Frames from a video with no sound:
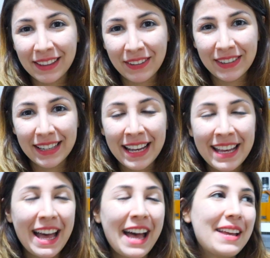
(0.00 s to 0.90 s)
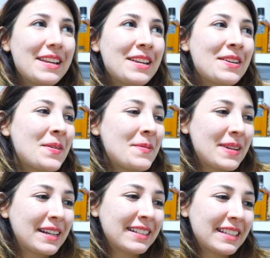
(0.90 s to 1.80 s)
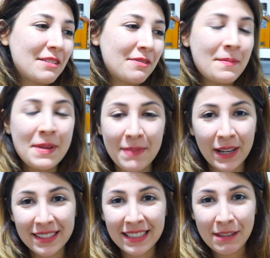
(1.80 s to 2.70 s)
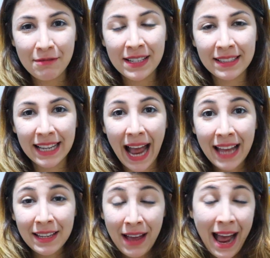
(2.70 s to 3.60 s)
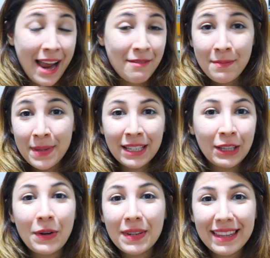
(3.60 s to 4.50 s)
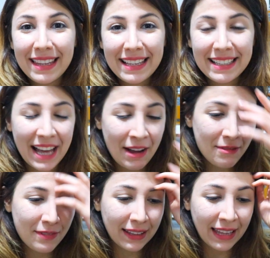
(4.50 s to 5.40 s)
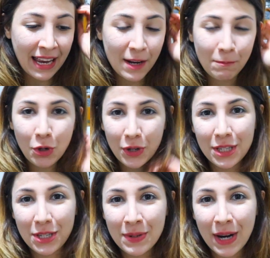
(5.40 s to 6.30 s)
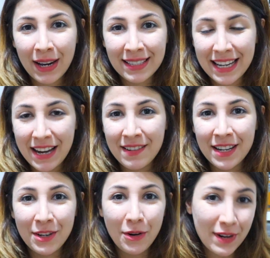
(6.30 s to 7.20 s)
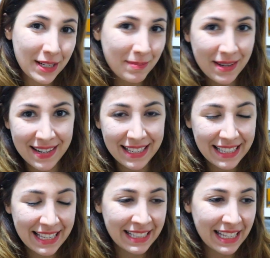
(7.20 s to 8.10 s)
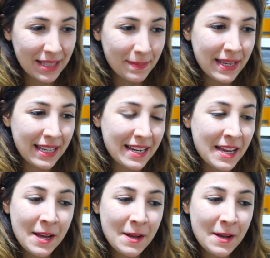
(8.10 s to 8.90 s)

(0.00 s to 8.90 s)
along you know, because for me personally, it feels like I, had, I haven't been alone in this. I've felt like talking to you guys and hearing your experiences, it's been